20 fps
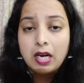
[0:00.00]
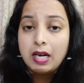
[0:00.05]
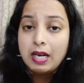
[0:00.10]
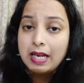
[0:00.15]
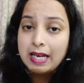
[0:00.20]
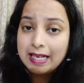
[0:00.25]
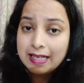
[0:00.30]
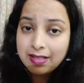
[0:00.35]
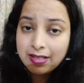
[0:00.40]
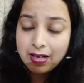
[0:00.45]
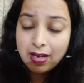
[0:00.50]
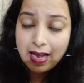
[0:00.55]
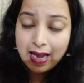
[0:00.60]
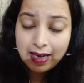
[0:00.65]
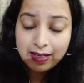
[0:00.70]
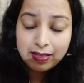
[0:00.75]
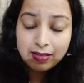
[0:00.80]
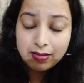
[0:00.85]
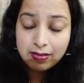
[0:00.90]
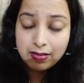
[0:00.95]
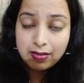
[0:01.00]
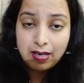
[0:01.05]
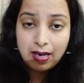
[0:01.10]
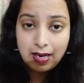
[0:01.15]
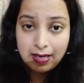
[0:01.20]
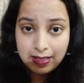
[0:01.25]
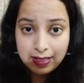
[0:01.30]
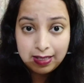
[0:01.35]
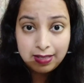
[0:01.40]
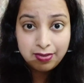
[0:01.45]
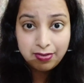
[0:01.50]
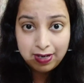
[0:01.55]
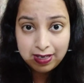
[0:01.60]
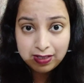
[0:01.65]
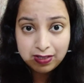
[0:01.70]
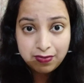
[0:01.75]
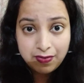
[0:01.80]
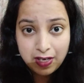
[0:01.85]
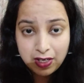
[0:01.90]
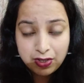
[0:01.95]
in
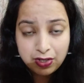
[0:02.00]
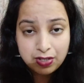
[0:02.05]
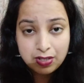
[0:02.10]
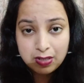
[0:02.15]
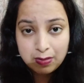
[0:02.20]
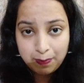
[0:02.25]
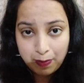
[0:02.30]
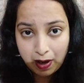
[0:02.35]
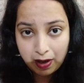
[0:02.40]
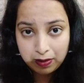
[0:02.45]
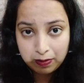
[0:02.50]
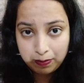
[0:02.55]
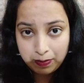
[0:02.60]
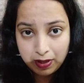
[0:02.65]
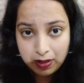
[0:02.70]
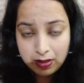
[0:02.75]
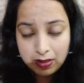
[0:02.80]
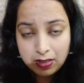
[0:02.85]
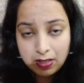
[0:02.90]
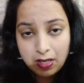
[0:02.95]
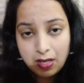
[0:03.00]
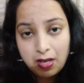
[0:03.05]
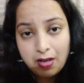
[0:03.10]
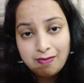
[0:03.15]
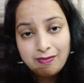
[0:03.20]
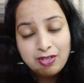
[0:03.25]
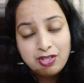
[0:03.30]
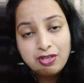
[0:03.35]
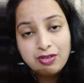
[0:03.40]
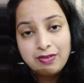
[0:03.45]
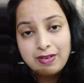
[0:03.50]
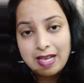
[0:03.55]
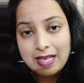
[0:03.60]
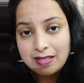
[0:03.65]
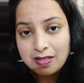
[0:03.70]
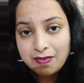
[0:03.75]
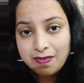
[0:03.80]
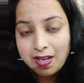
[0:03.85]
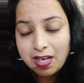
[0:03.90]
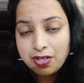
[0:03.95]
reservation department, which a
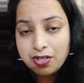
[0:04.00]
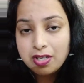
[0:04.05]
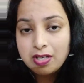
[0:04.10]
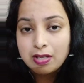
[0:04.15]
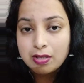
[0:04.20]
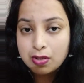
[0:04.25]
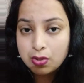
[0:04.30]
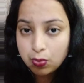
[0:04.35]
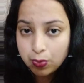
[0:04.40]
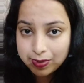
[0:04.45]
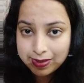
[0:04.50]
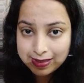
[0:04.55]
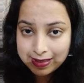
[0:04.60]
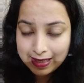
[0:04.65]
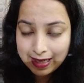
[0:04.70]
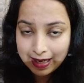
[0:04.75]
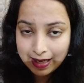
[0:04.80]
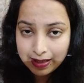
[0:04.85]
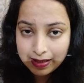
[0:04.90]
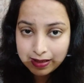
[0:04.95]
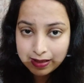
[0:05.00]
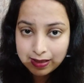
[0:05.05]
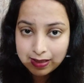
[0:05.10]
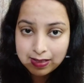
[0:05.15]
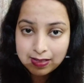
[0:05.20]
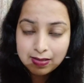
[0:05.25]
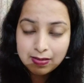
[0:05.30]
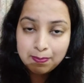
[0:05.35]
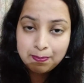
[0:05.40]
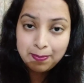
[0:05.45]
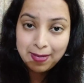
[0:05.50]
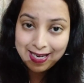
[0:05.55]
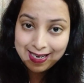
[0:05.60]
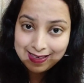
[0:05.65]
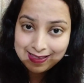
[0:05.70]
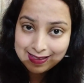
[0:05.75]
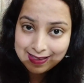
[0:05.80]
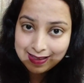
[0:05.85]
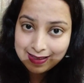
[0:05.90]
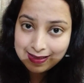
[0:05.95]
reservation associate
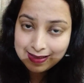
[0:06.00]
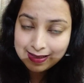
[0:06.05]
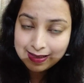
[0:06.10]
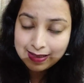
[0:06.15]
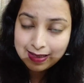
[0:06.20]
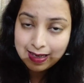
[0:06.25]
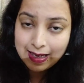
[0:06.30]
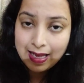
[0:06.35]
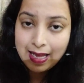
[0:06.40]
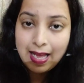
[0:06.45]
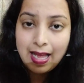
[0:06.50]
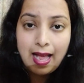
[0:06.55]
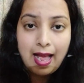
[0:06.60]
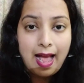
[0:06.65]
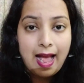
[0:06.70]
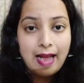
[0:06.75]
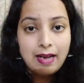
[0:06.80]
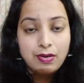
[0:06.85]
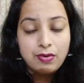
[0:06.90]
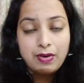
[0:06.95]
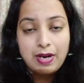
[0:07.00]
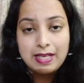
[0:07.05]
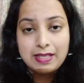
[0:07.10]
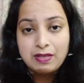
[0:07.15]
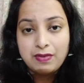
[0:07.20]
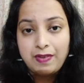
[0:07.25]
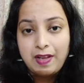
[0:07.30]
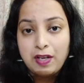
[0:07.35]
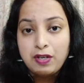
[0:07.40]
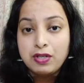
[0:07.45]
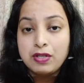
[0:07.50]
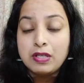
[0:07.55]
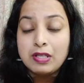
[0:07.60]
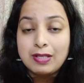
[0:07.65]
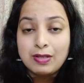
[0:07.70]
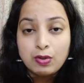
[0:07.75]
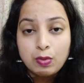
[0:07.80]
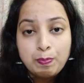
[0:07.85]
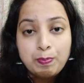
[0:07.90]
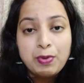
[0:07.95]
makes it, and reservation
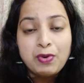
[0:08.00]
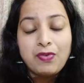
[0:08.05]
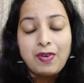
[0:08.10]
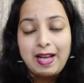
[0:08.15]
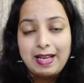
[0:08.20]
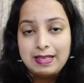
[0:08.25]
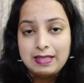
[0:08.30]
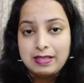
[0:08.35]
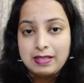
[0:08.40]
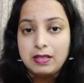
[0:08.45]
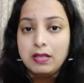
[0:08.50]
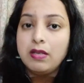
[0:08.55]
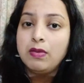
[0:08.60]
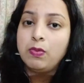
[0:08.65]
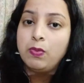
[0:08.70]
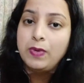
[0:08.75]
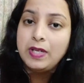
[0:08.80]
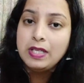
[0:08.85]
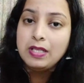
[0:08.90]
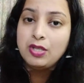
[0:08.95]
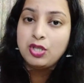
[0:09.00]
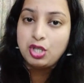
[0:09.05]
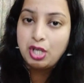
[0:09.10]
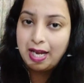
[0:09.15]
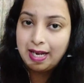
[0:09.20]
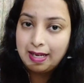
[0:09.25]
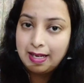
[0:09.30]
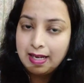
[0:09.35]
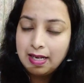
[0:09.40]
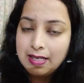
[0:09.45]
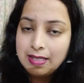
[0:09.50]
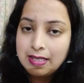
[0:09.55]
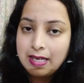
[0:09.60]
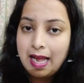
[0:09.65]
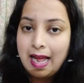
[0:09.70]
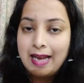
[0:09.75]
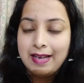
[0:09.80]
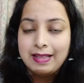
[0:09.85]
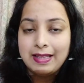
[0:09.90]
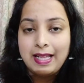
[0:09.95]
supervisor will check it
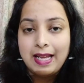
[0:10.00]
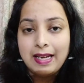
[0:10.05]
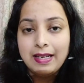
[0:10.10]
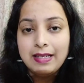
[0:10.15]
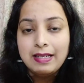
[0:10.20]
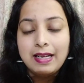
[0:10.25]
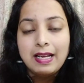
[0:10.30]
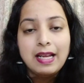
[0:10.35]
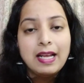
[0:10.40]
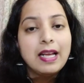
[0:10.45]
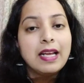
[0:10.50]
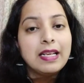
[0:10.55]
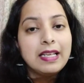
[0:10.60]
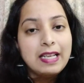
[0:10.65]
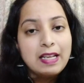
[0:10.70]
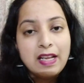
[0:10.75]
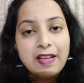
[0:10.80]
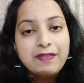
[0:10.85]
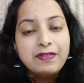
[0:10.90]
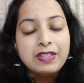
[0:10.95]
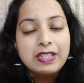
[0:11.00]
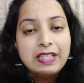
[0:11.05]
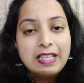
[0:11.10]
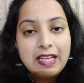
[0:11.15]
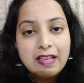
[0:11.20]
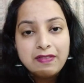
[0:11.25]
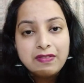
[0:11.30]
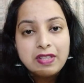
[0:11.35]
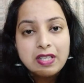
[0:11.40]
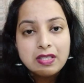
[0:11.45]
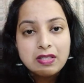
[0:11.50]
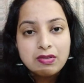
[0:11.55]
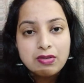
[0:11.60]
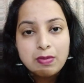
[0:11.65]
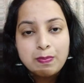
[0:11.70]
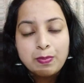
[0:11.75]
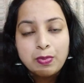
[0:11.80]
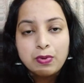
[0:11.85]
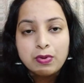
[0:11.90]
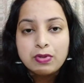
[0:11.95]
and then give this
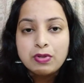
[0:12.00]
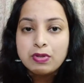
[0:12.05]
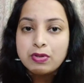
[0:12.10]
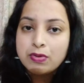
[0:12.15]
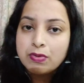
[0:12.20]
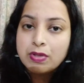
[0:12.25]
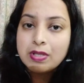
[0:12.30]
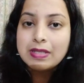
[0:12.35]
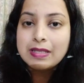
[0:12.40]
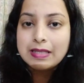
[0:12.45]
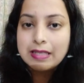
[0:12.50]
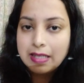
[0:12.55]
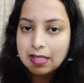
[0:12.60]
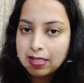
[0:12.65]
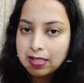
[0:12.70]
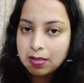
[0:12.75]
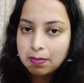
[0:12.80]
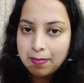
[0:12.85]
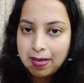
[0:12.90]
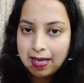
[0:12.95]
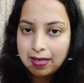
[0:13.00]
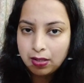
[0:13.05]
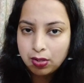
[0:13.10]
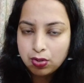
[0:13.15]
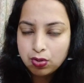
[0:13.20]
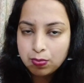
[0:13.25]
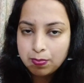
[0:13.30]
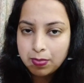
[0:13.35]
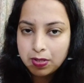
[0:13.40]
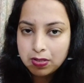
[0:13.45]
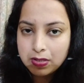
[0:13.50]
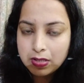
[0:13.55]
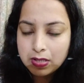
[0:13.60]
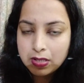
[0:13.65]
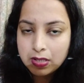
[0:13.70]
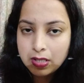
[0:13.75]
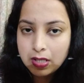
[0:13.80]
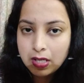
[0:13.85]
reports to the senior management.